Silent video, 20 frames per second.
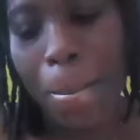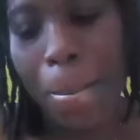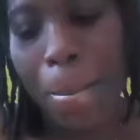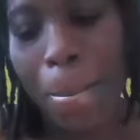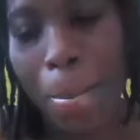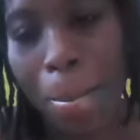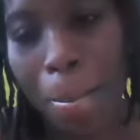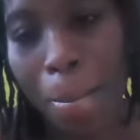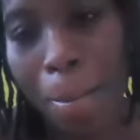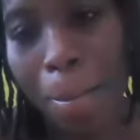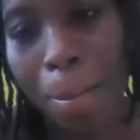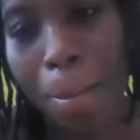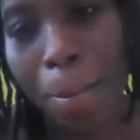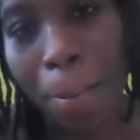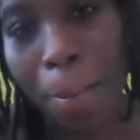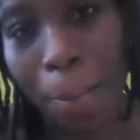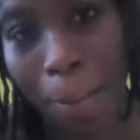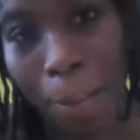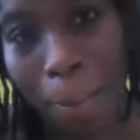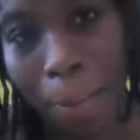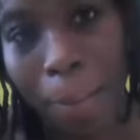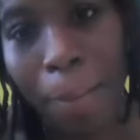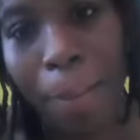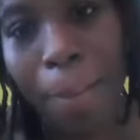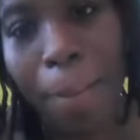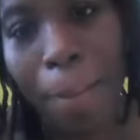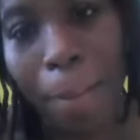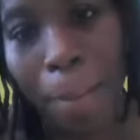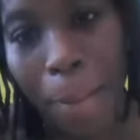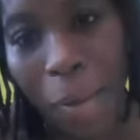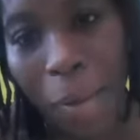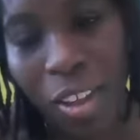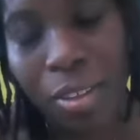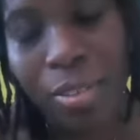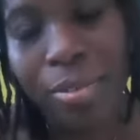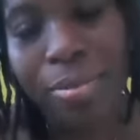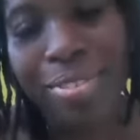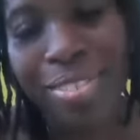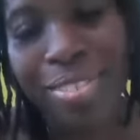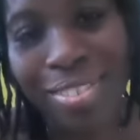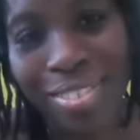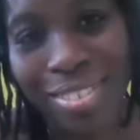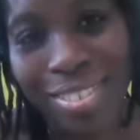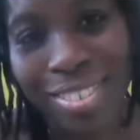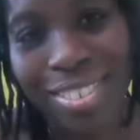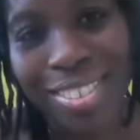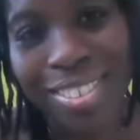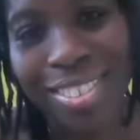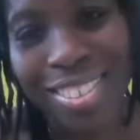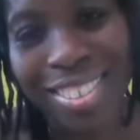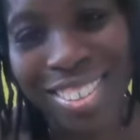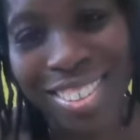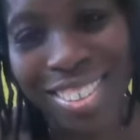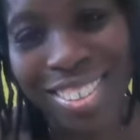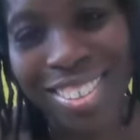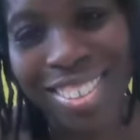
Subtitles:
like as soon as we got this band together,